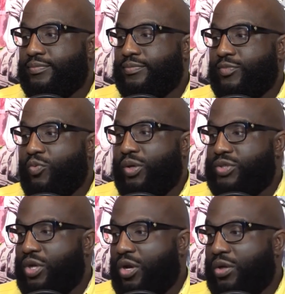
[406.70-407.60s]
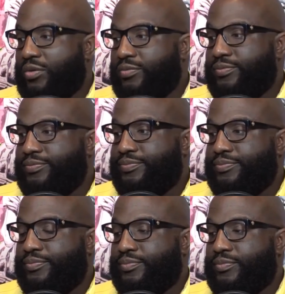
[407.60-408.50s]
Real talk.
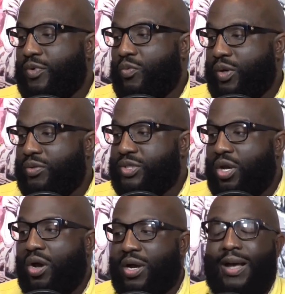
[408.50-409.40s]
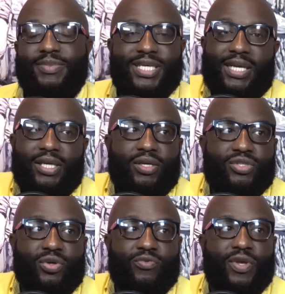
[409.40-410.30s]
I'm telling you the
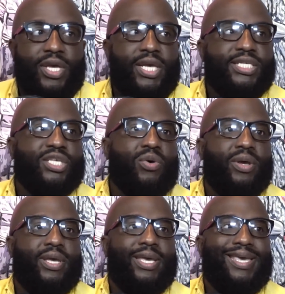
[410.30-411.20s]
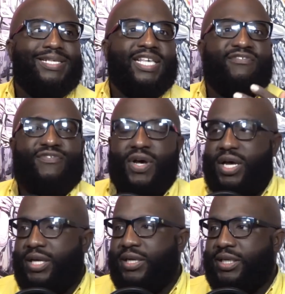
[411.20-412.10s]
truth. So is it
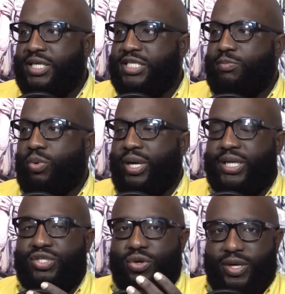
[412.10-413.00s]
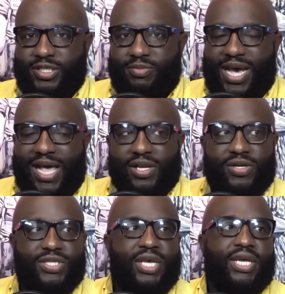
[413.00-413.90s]
fun? Does it bring in tourism
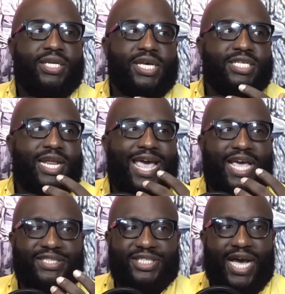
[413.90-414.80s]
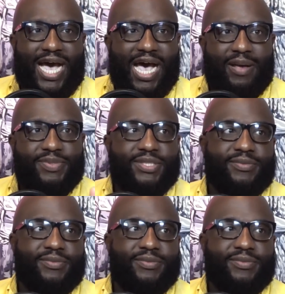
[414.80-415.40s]
dollars? Does it add jobs?